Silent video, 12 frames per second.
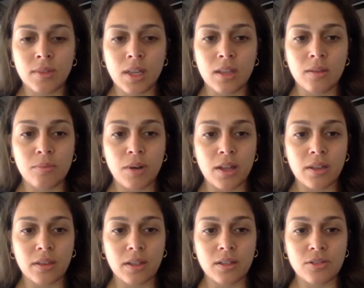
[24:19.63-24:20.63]
And the
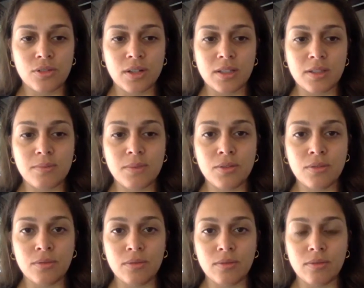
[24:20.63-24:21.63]
breath can
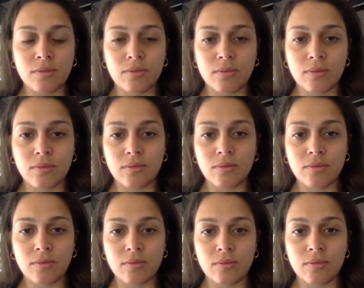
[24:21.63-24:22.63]
transmute,
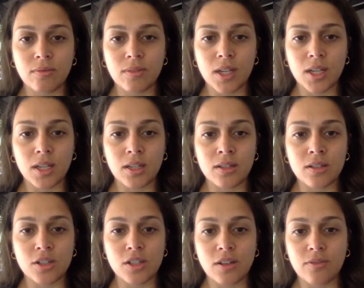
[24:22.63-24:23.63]
it can
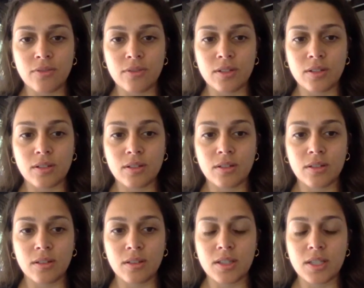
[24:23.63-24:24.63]
shift
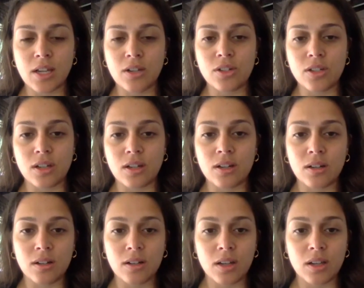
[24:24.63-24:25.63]
the tension,
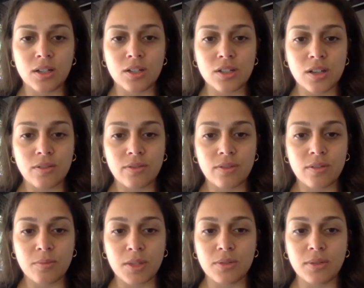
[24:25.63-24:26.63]
it can shift
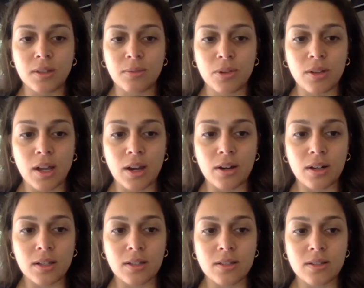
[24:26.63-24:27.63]
between the
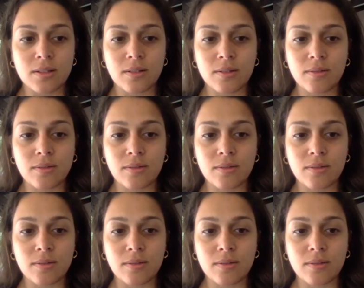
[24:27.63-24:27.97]
polarities.